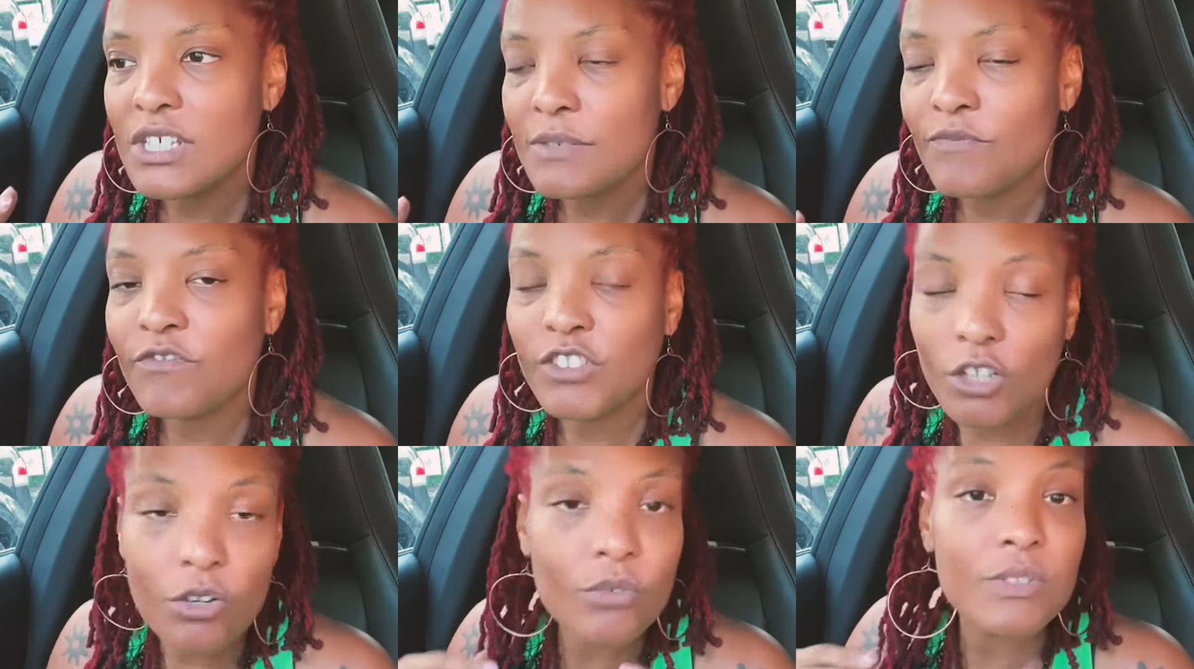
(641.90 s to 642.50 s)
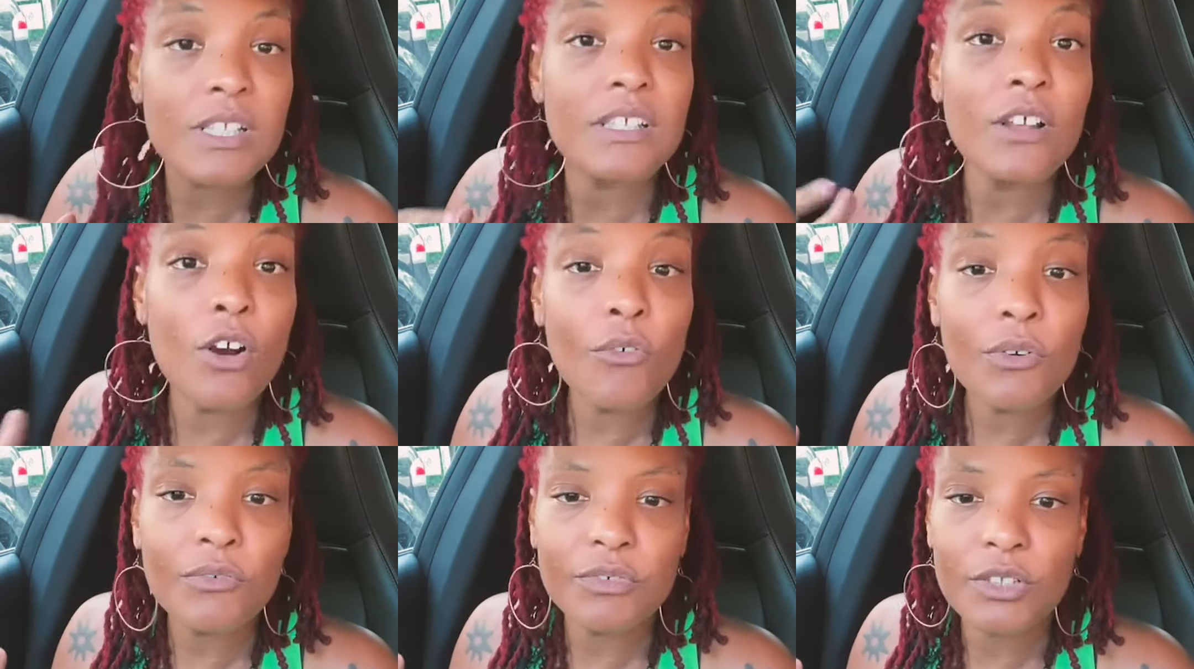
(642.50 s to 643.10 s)
flows and
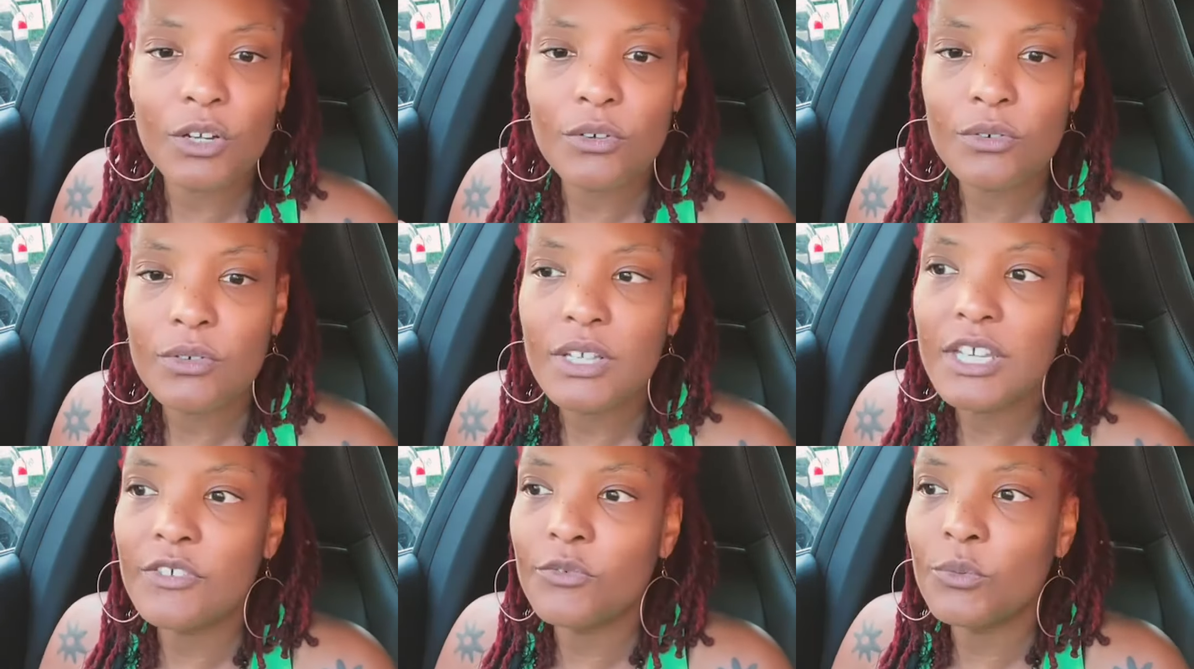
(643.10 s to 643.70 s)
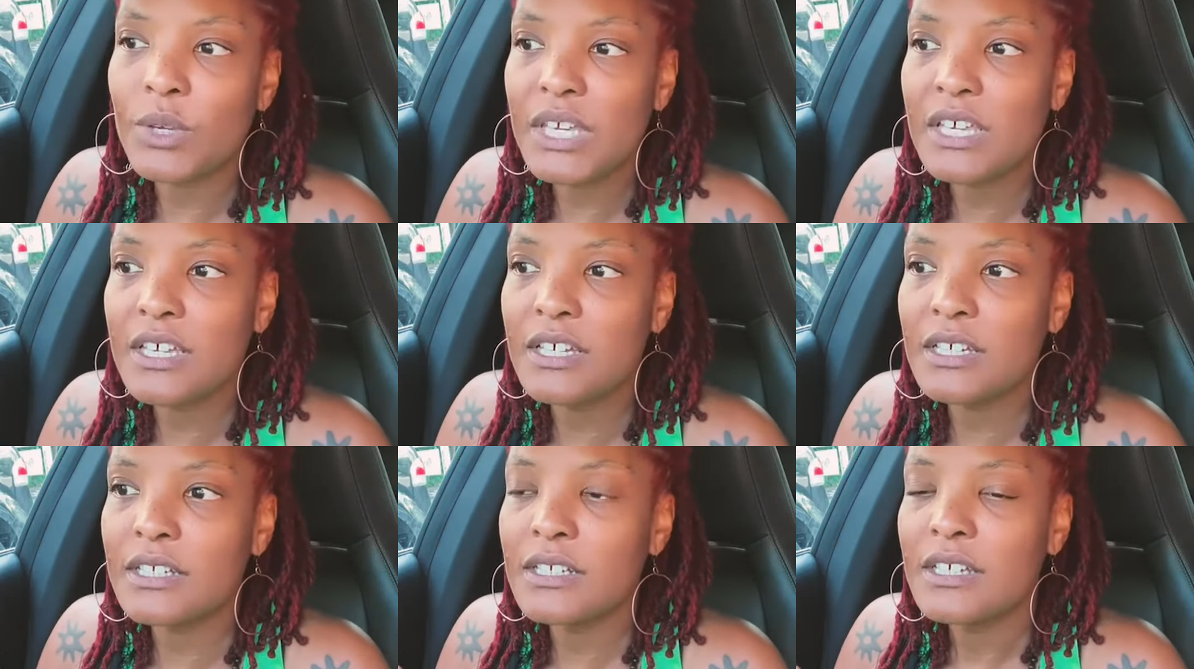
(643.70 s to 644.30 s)
overflow. If we
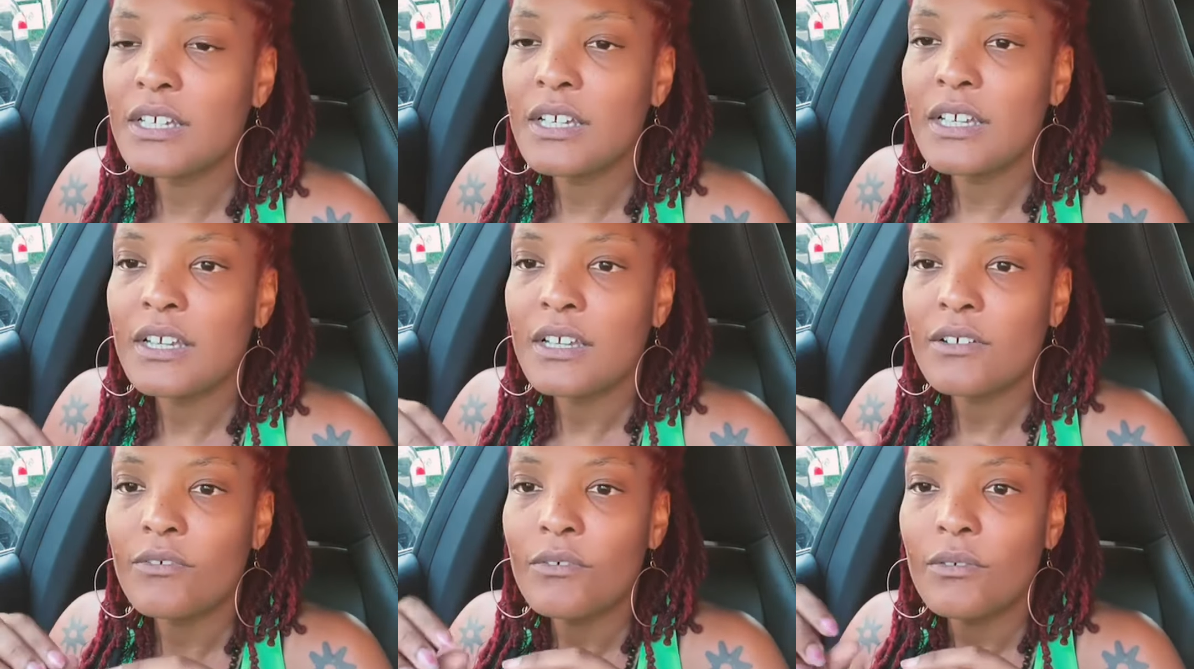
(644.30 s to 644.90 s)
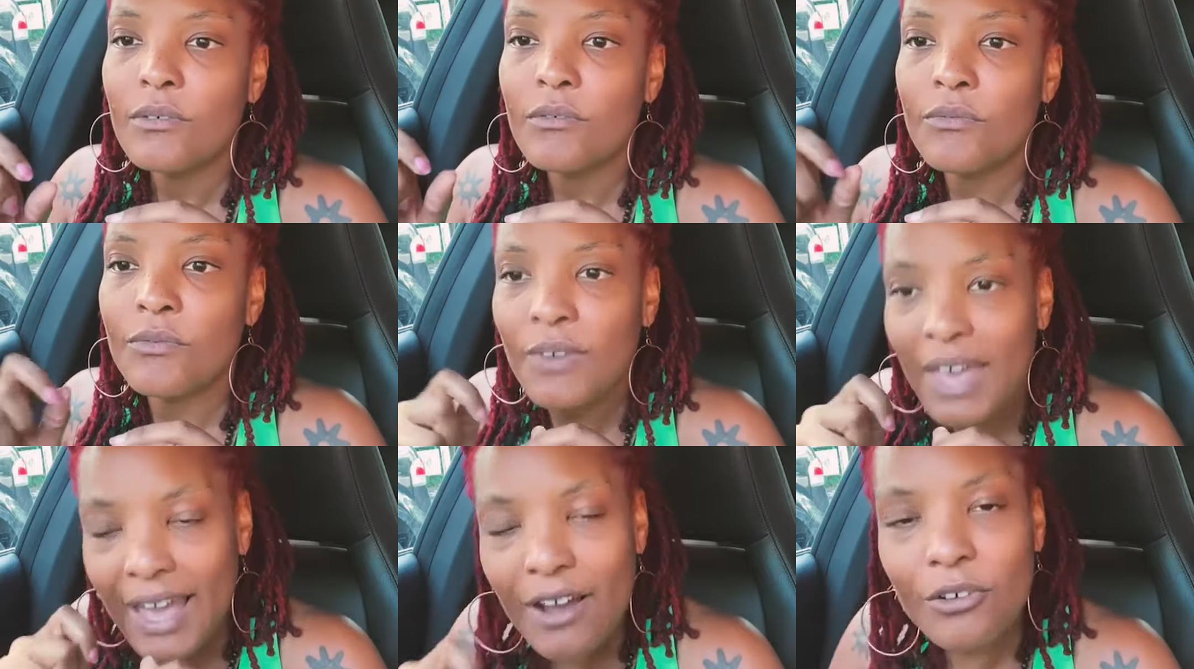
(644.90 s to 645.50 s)
could
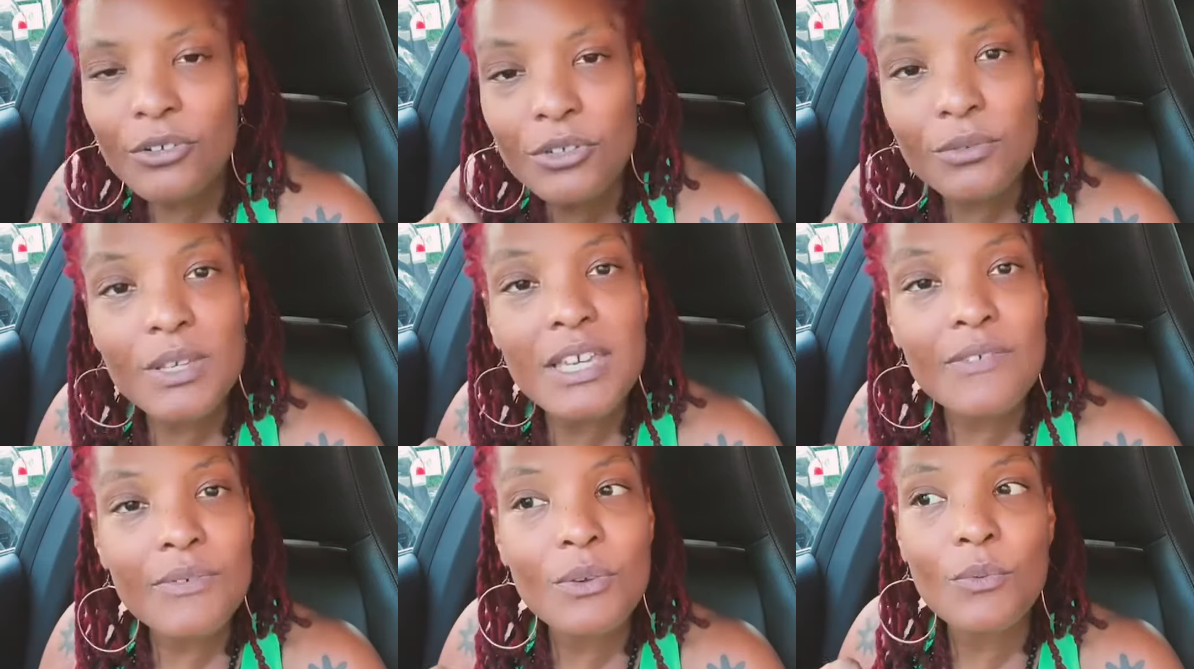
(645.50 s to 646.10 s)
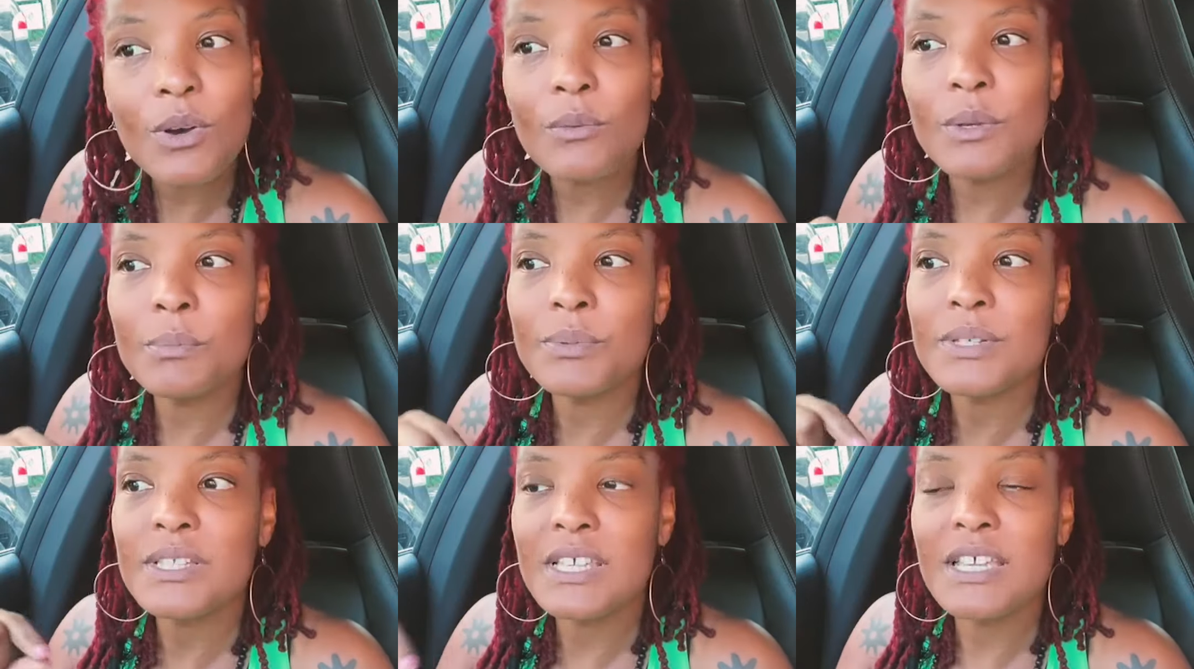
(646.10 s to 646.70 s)
value even what we
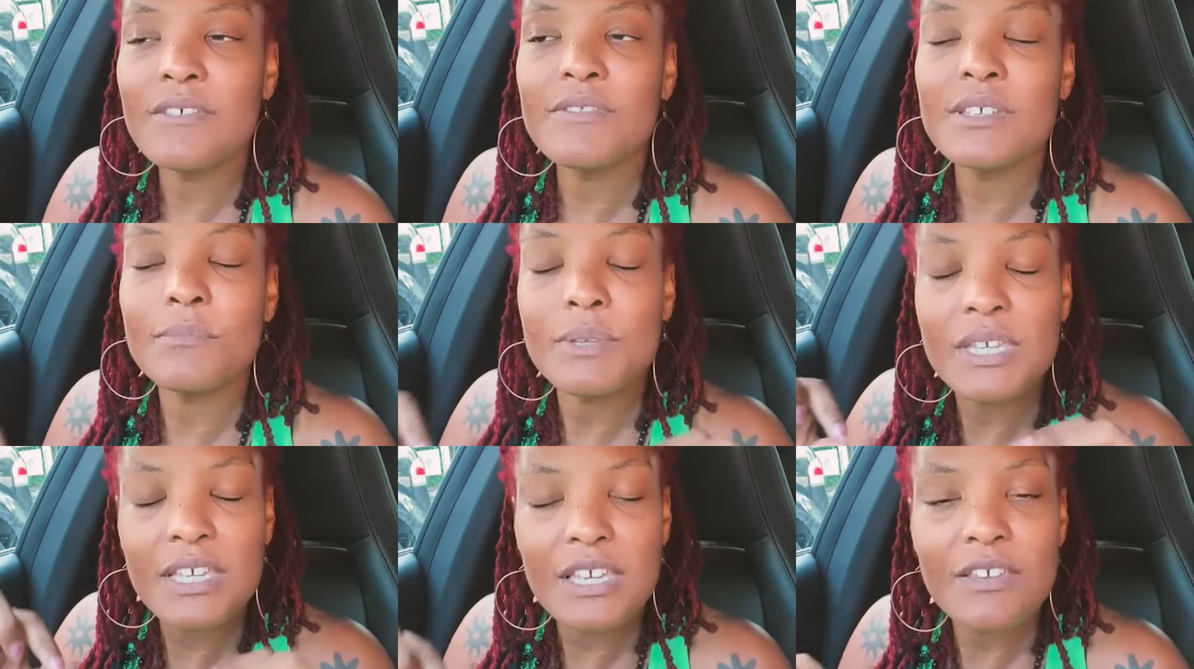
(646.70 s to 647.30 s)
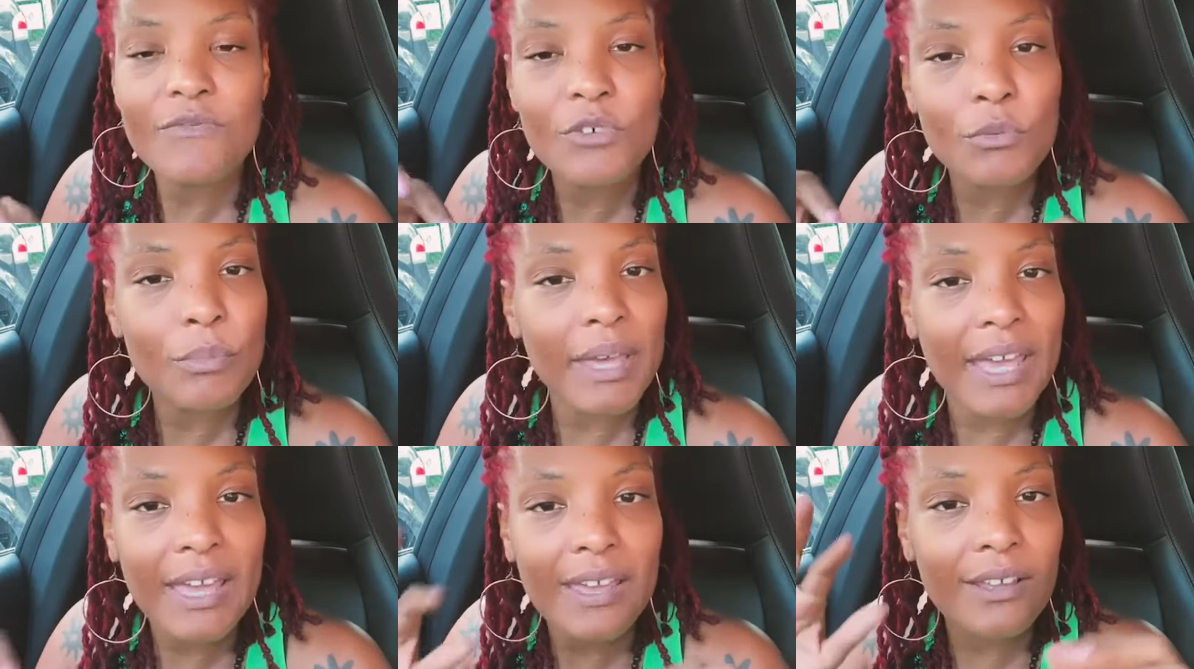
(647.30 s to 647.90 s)
perceive to be evil,
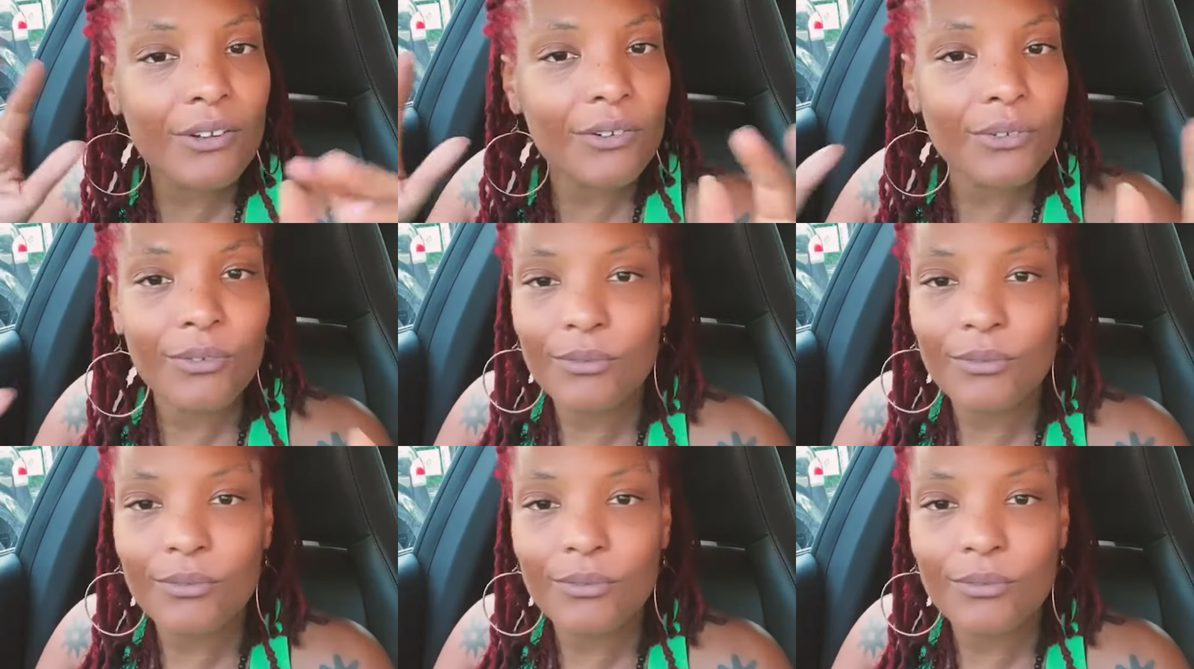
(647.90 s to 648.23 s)
bad,